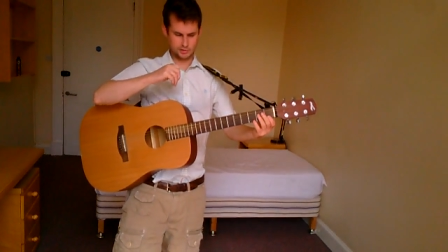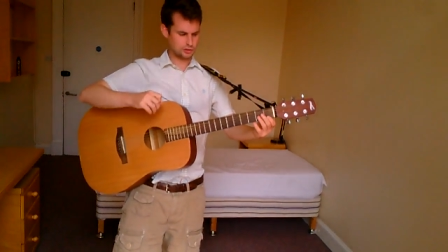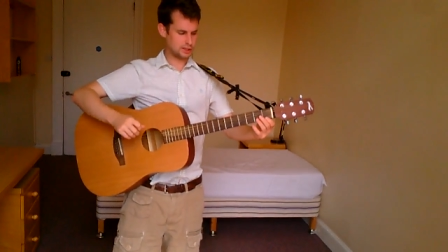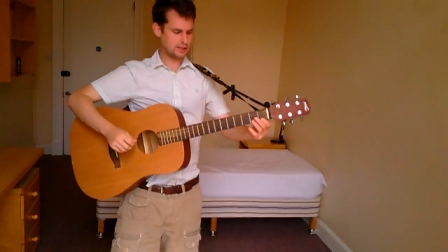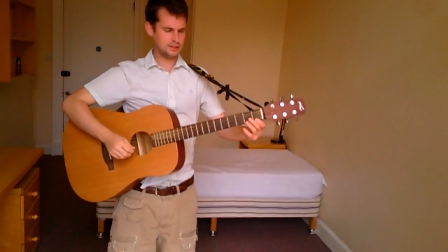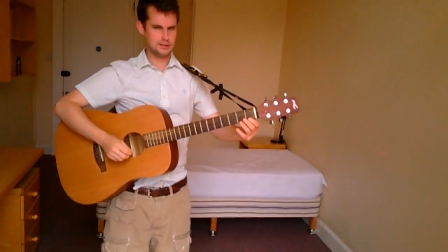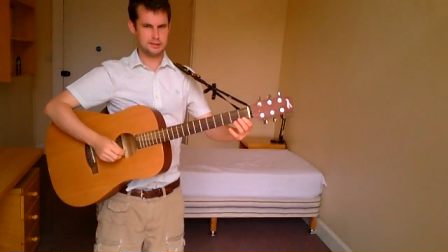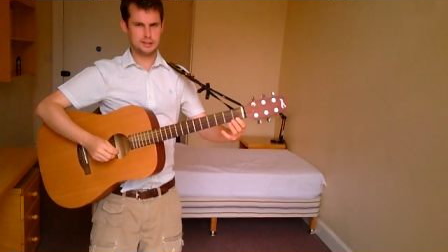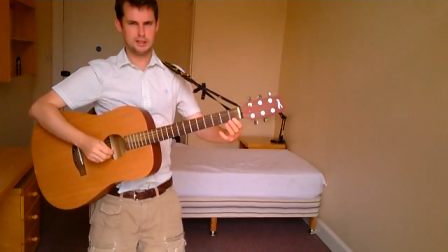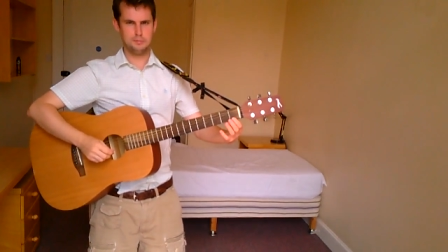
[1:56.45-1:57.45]
try and
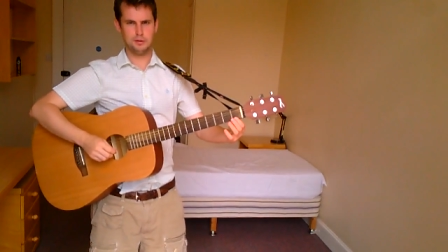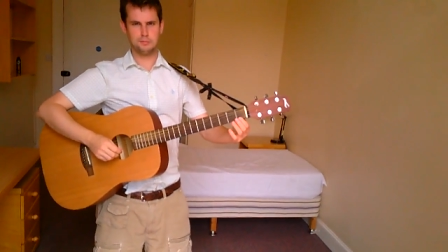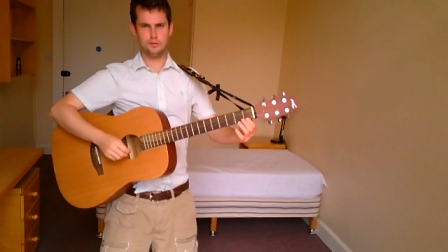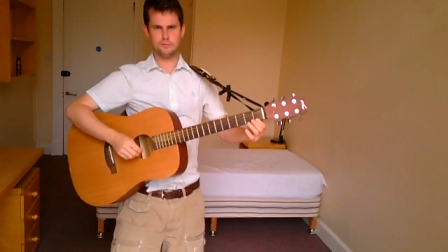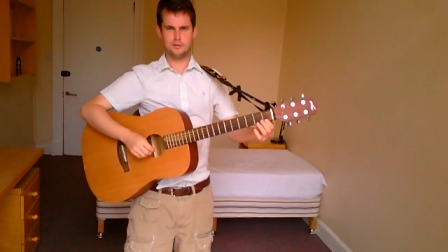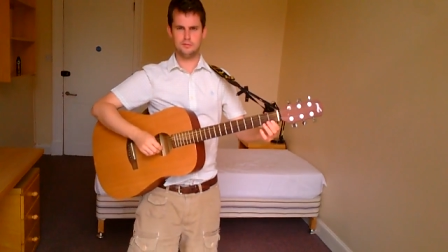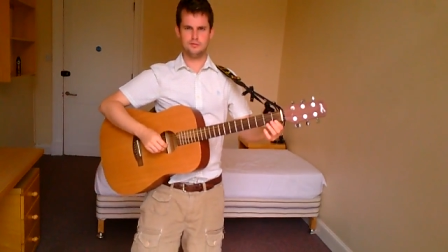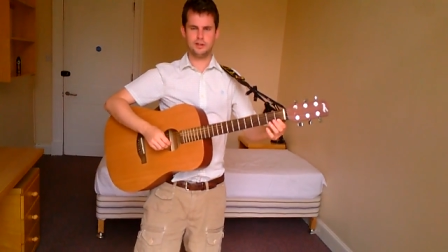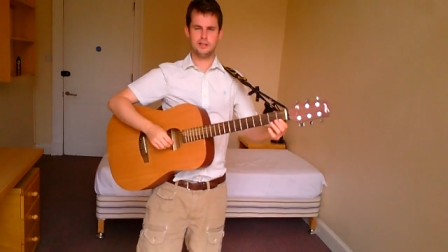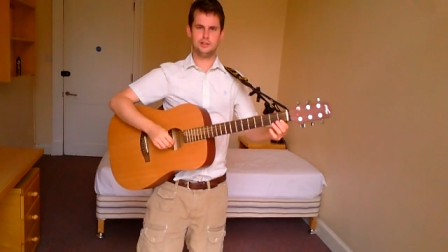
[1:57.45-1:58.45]
keep your movement
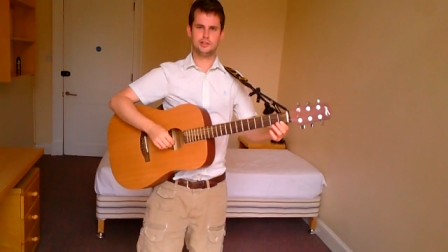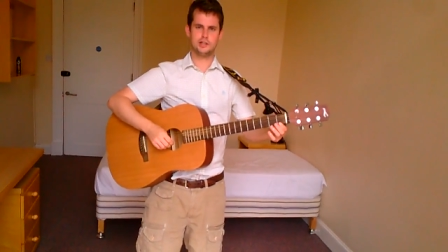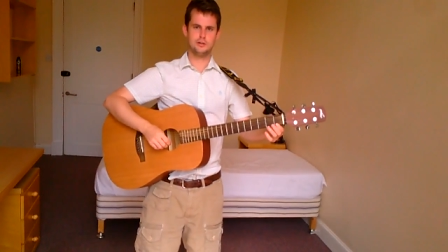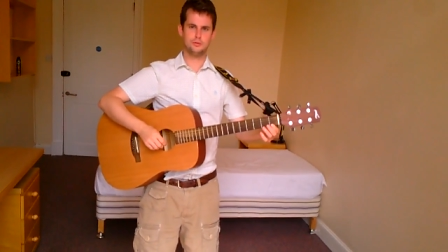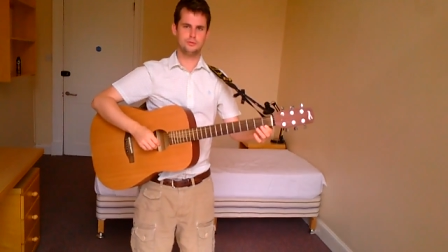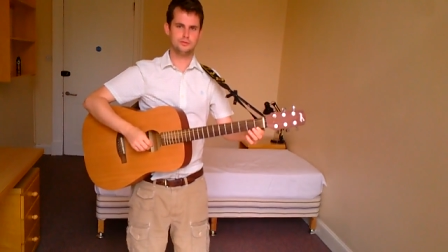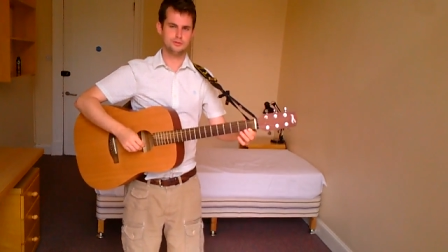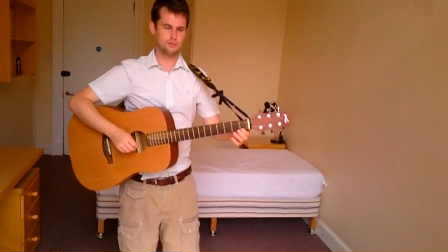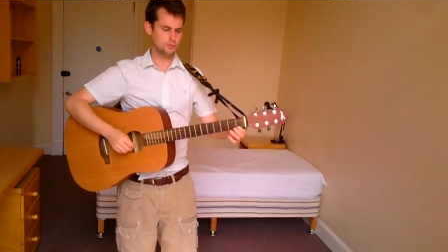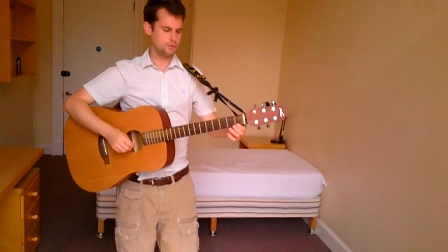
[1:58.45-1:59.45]
very shallow.
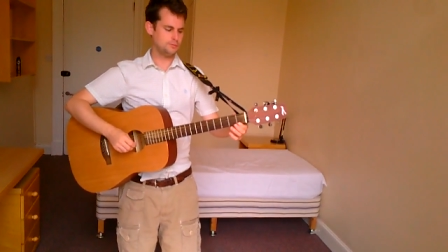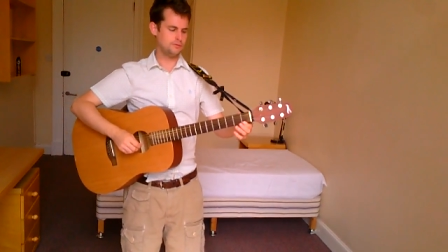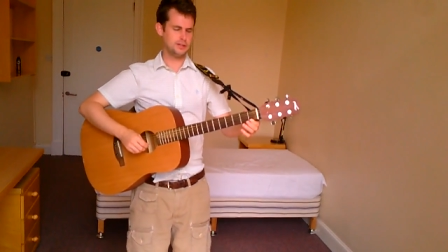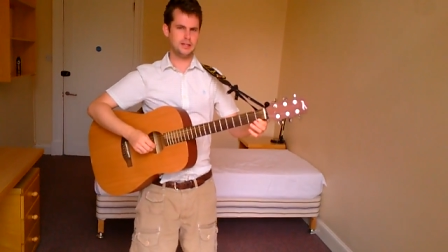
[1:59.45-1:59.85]
There's no room for